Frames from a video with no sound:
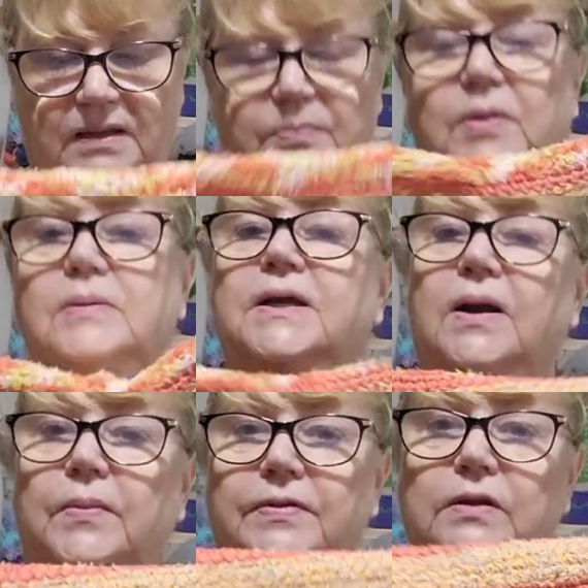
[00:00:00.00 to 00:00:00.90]
probably
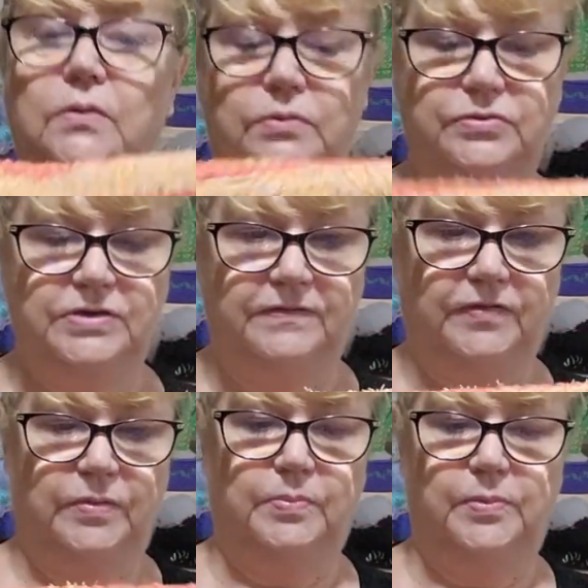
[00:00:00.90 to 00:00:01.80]
go in the laundry
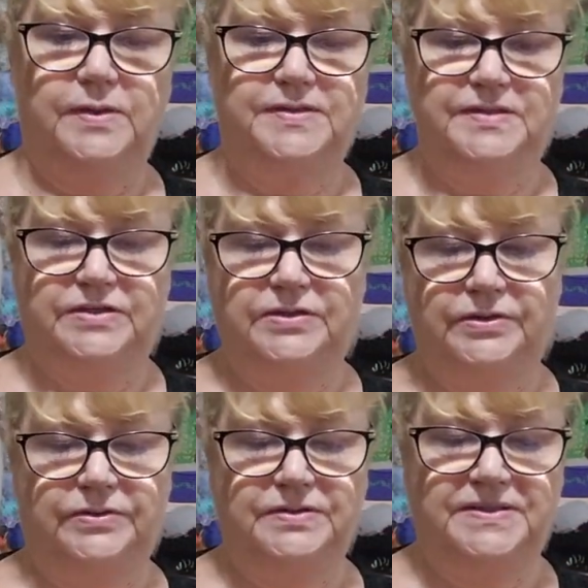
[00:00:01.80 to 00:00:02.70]
for the boys to
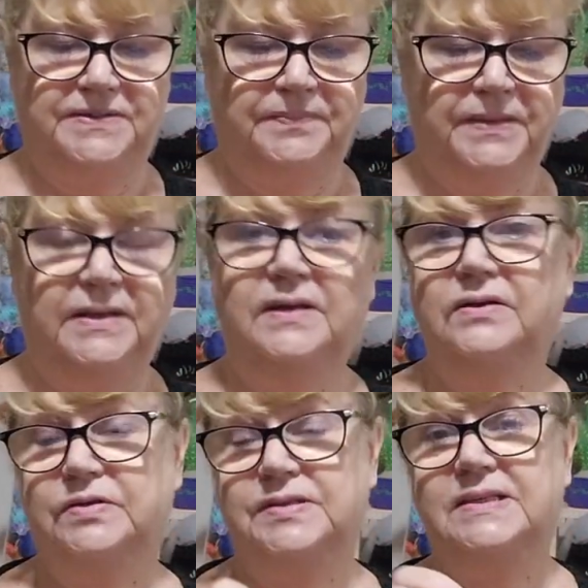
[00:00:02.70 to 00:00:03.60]
use
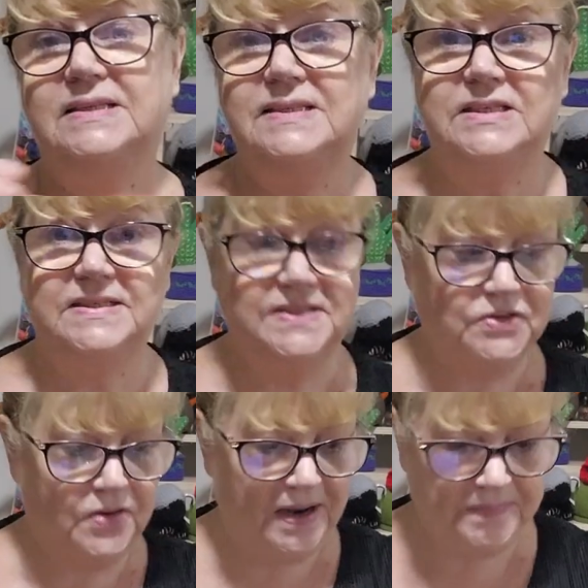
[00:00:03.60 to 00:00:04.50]
because it is just
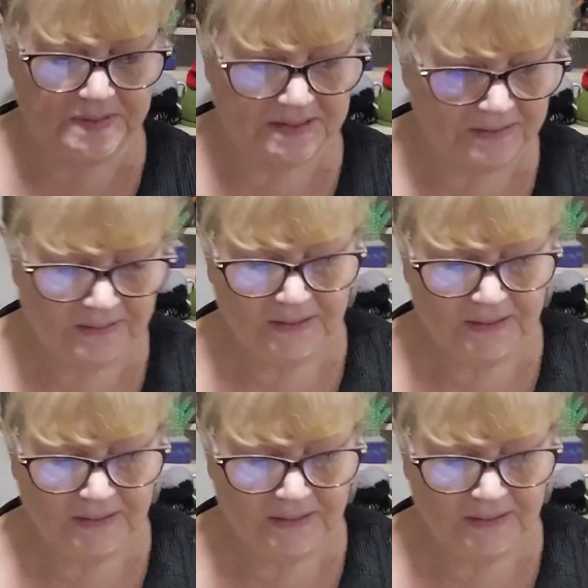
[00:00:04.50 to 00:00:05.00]
scraps.